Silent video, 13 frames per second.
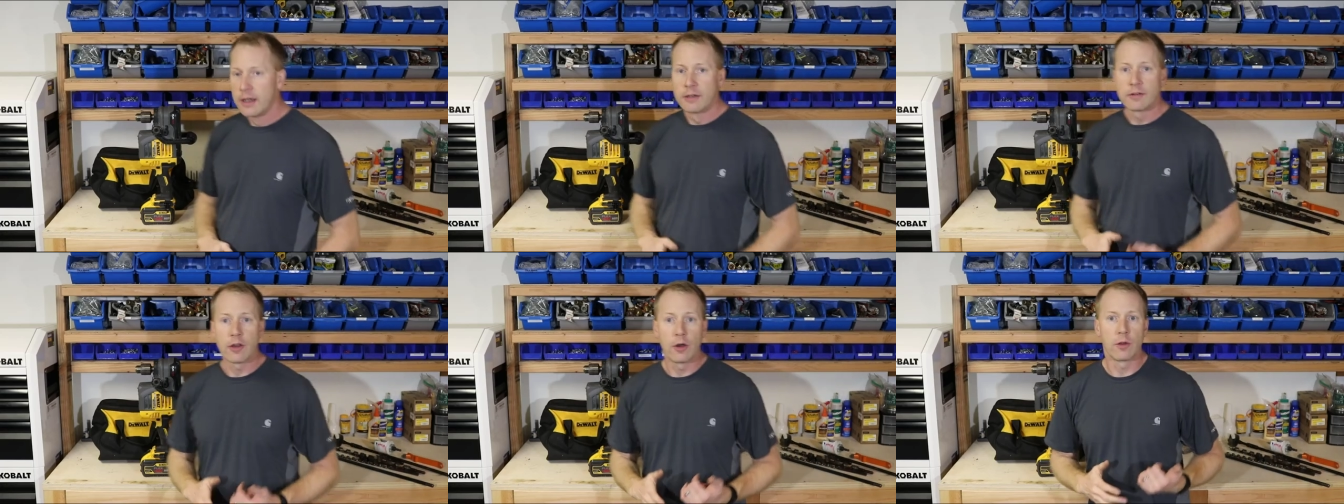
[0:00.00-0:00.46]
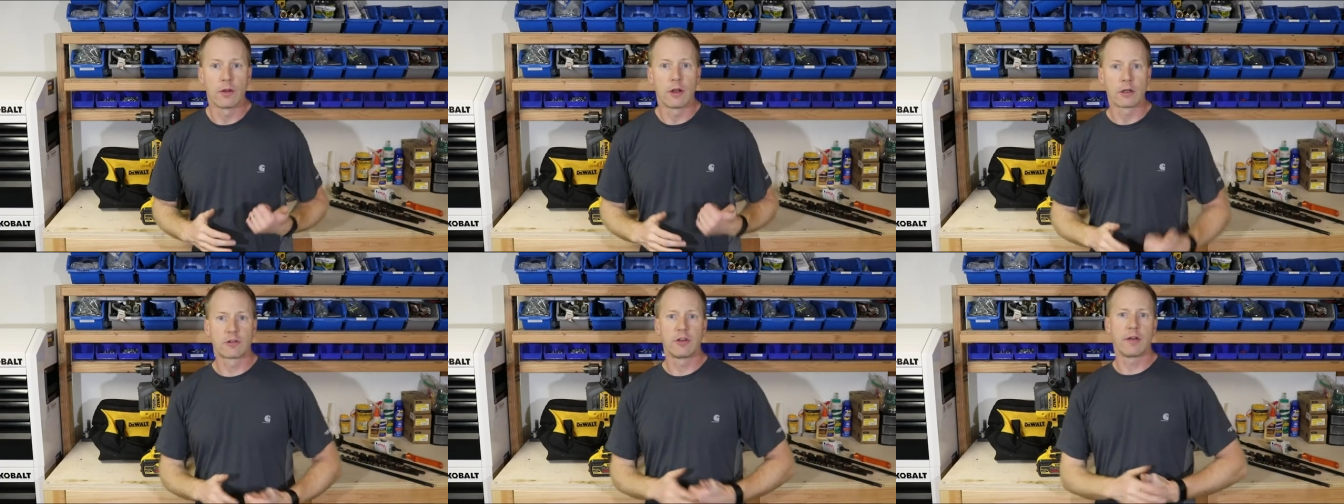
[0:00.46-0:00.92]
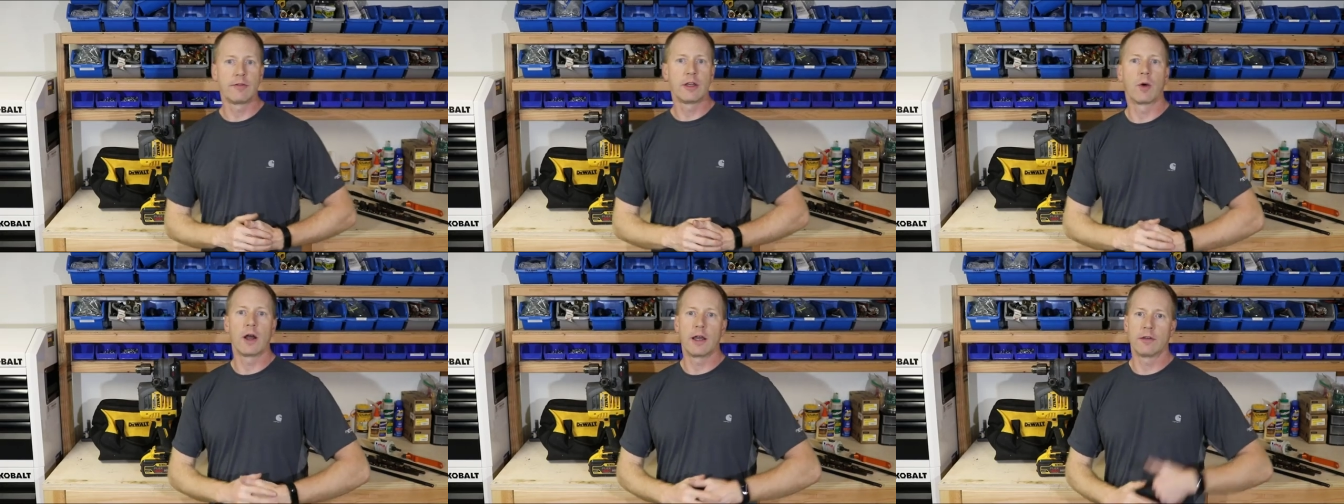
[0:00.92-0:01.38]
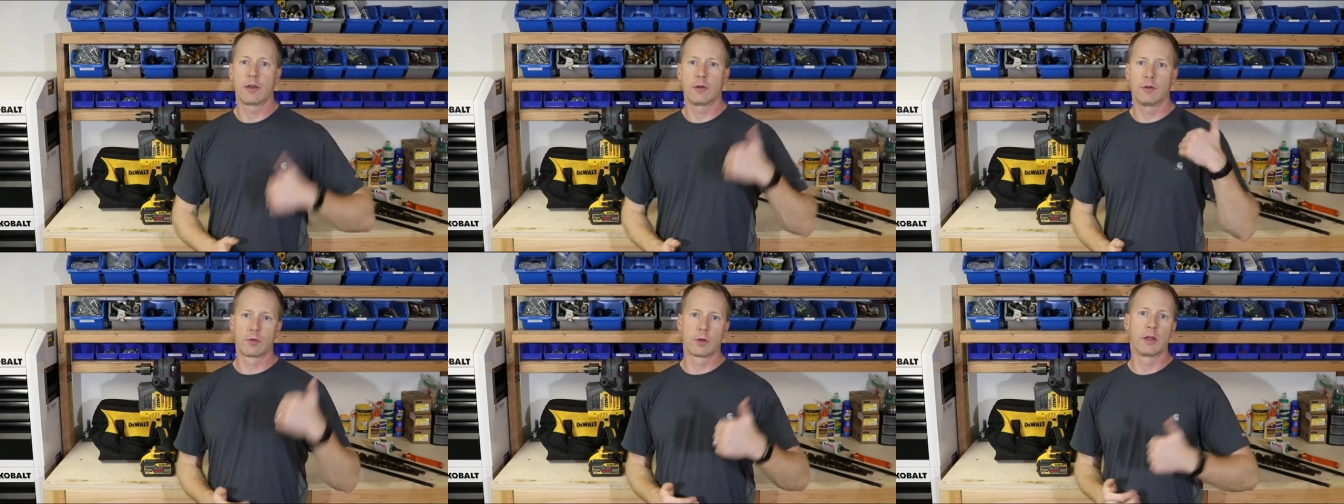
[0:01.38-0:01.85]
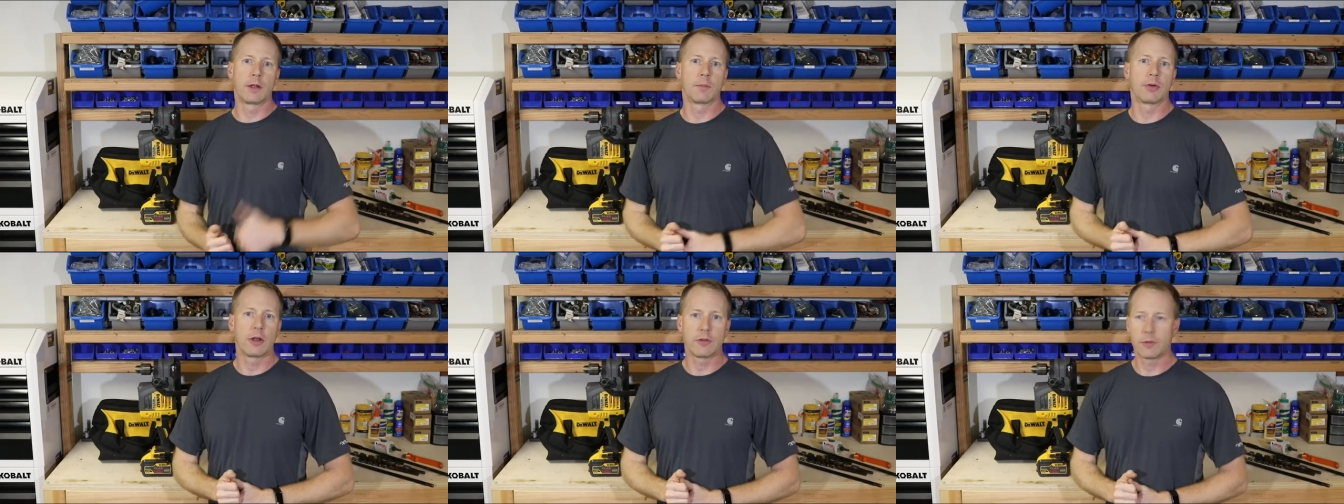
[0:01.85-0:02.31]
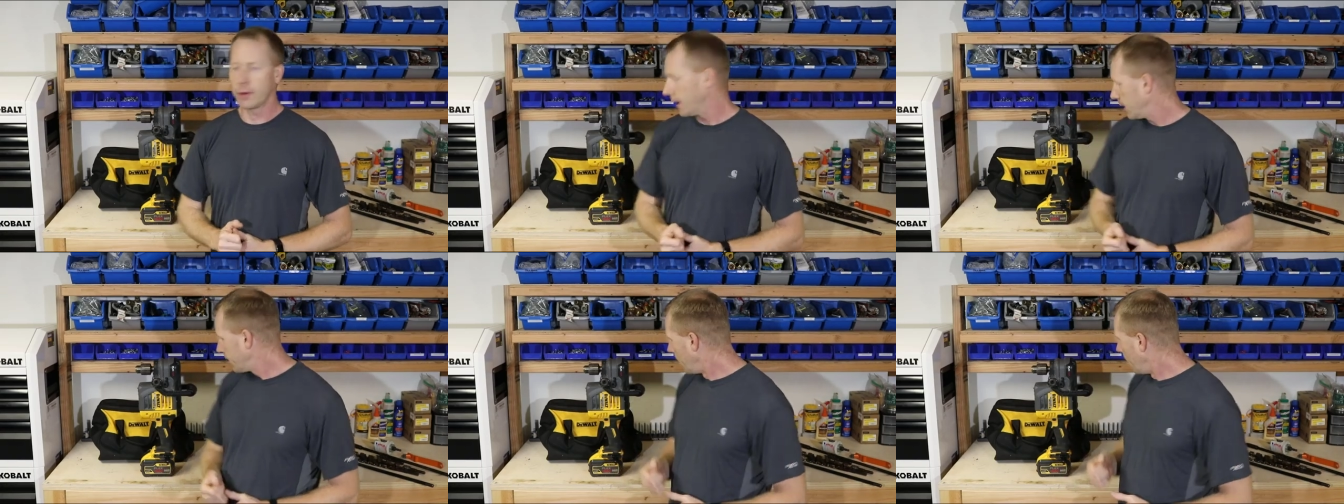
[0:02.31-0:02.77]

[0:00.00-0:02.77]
so longevity wise I was really impressed with it.